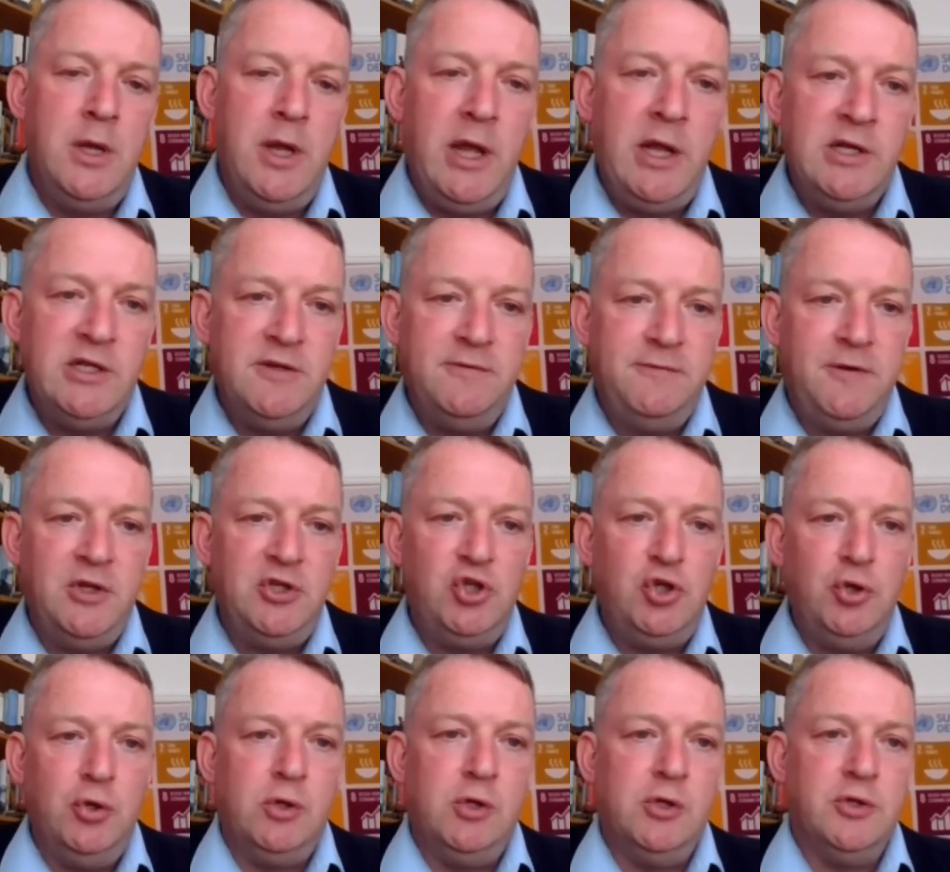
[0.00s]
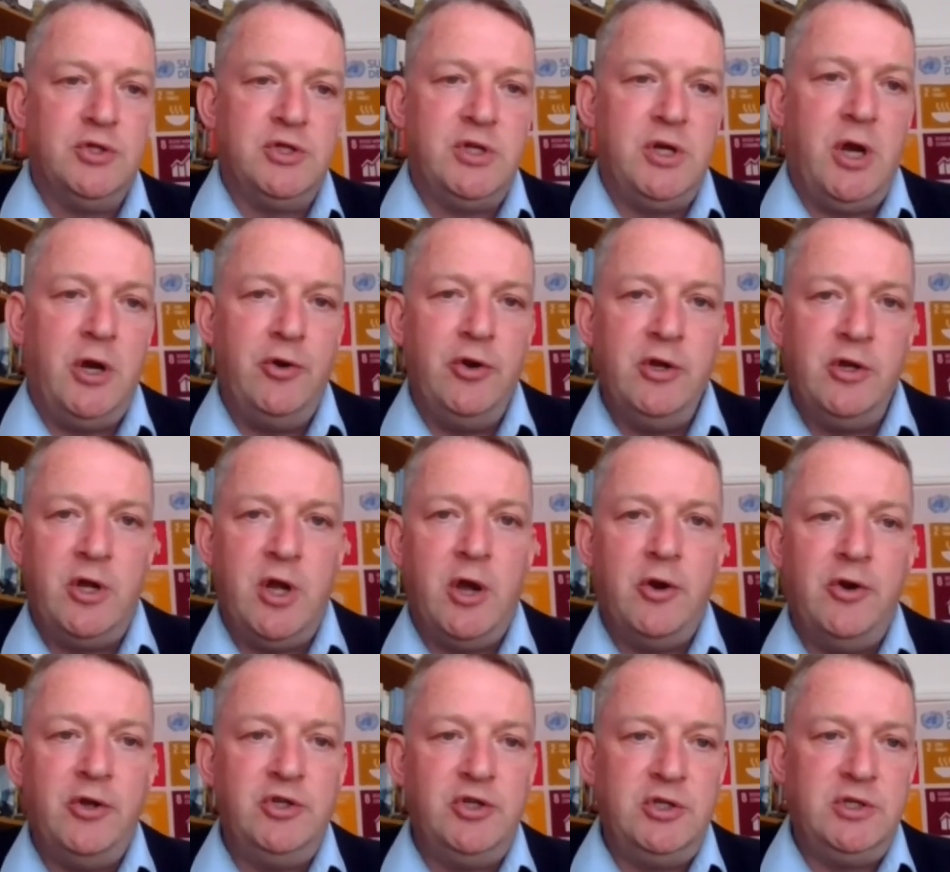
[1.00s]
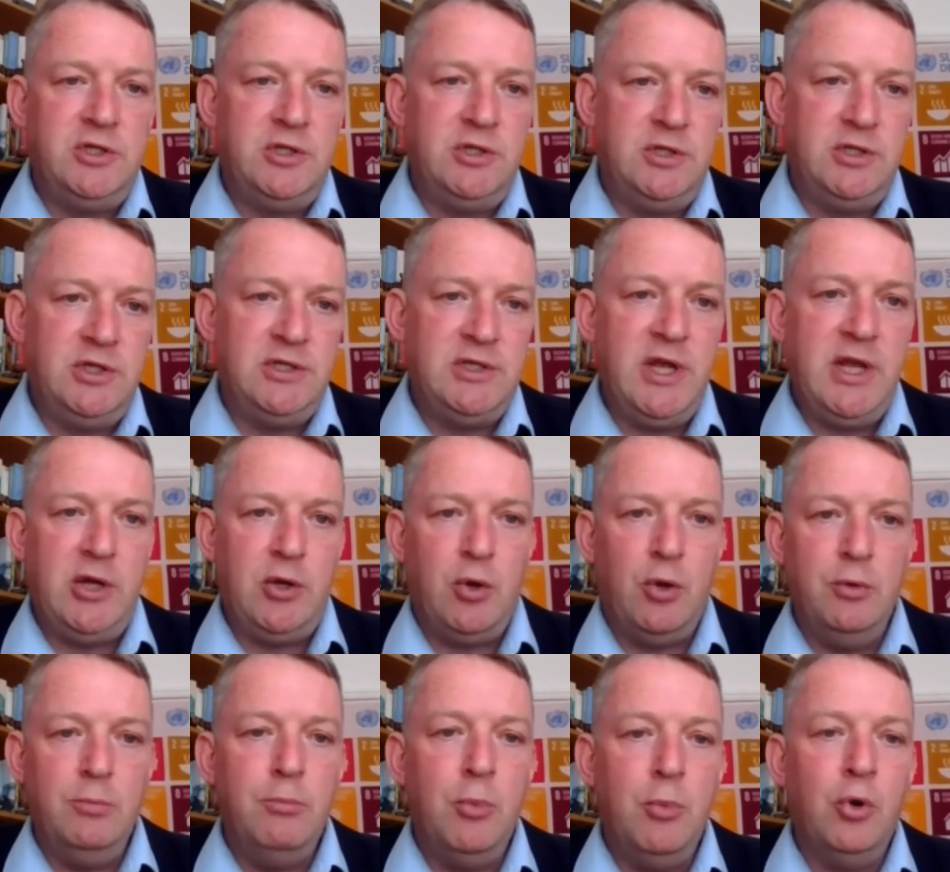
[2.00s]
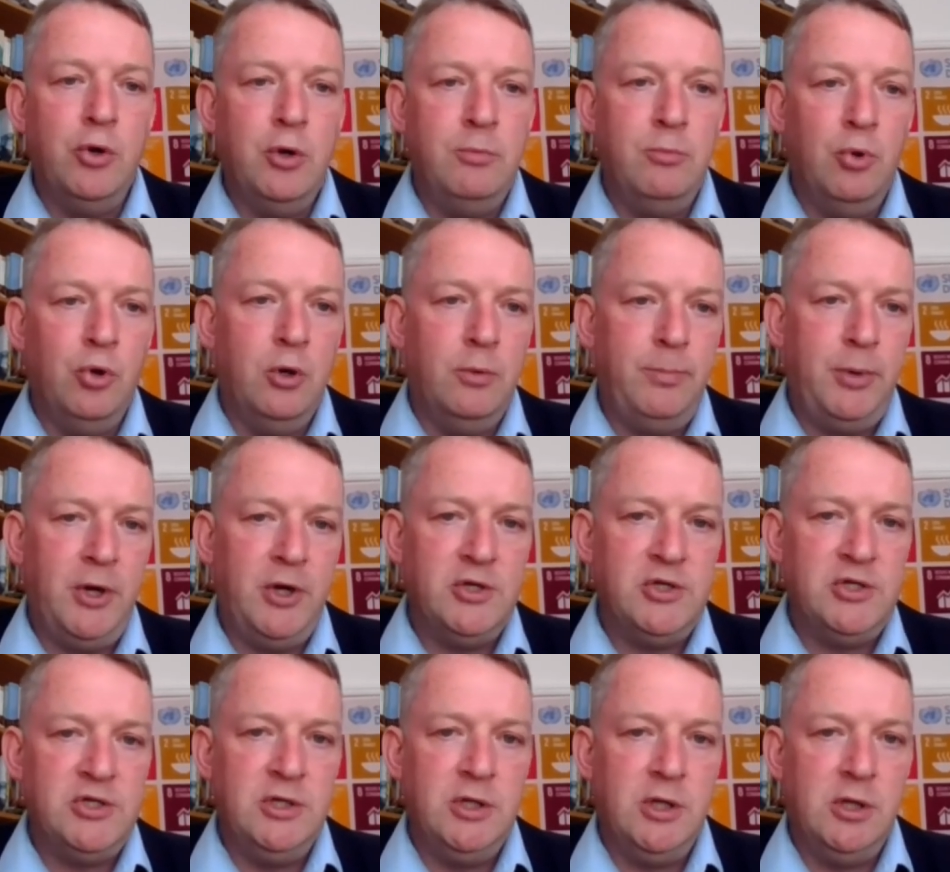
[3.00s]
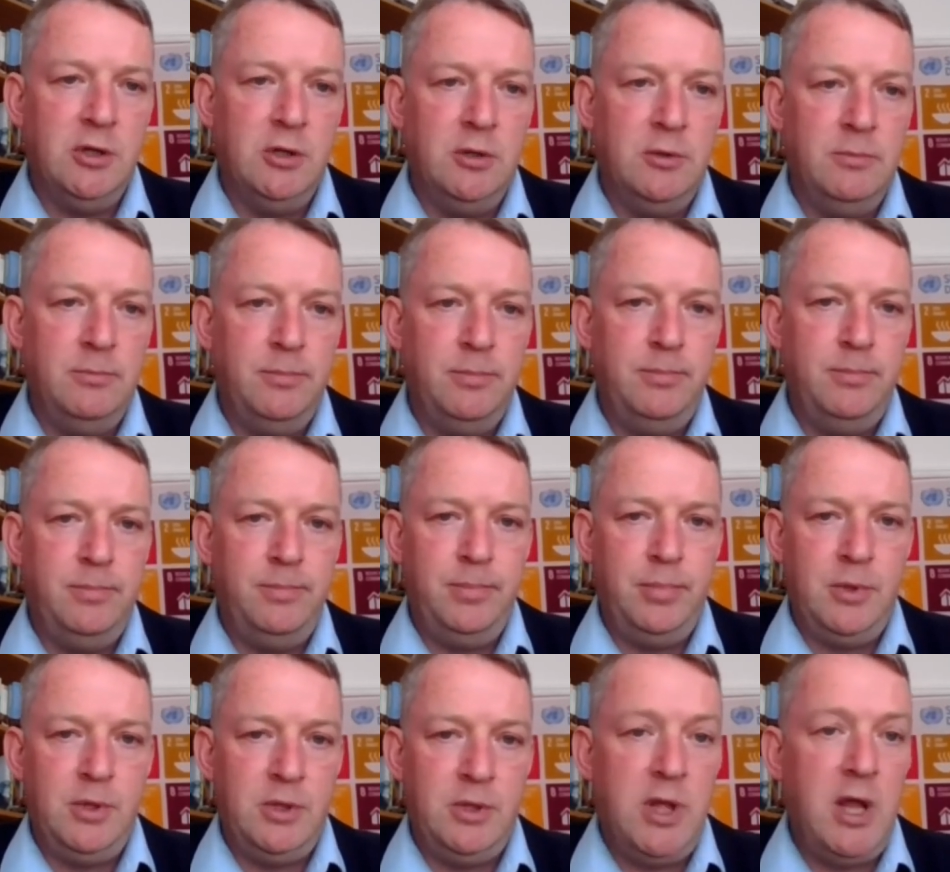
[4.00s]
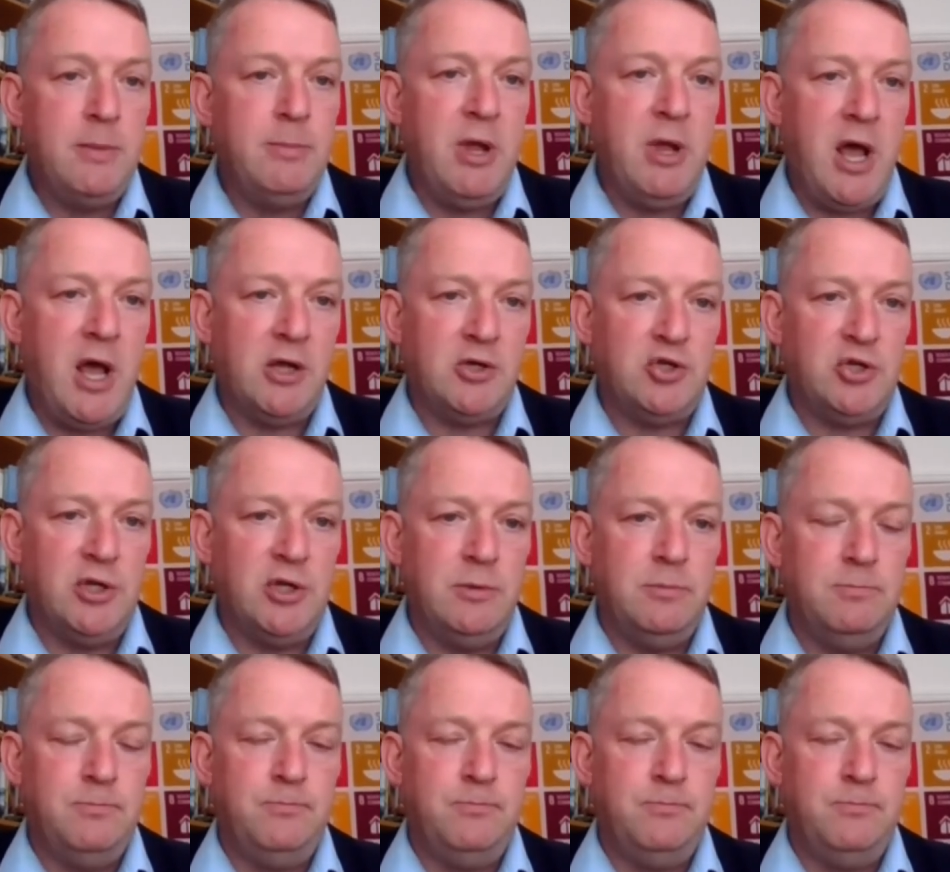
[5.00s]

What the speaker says: Individuals are encouraged to take on more and more personal climate action